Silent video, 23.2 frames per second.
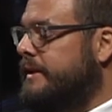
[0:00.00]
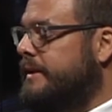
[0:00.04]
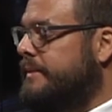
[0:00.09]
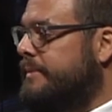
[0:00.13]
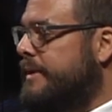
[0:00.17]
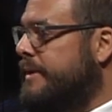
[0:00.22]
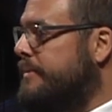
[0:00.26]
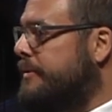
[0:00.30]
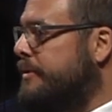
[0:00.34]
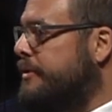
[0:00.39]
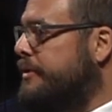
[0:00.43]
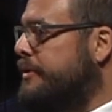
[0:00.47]

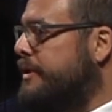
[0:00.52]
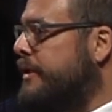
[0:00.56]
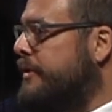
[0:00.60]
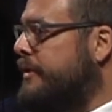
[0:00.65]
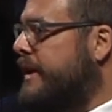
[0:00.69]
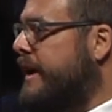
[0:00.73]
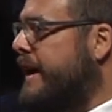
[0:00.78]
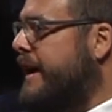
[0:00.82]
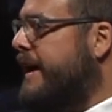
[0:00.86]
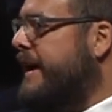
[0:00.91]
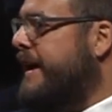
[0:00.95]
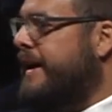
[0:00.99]
people who don't
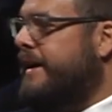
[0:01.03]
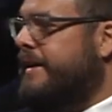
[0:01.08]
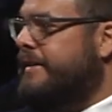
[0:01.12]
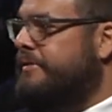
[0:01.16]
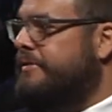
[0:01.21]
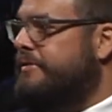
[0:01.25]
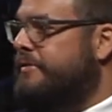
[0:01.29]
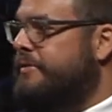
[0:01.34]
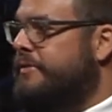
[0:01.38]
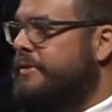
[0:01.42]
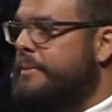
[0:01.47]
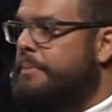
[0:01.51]

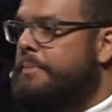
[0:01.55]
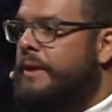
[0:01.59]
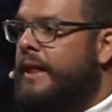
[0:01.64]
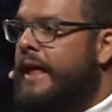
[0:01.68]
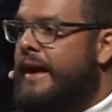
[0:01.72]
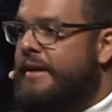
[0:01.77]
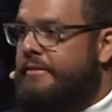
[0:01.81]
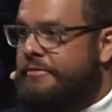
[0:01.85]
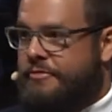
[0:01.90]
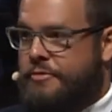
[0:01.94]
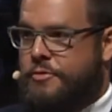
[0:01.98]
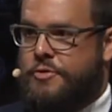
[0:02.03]
have the
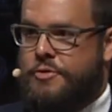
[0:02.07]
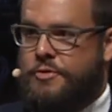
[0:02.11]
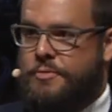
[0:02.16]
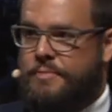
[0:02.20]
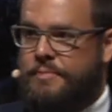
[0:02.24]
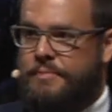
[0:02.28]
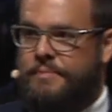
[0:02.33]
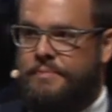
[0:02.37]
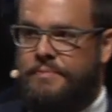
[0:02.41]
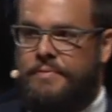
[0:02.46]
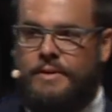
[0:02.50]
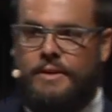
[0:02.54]

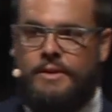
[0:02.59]
platform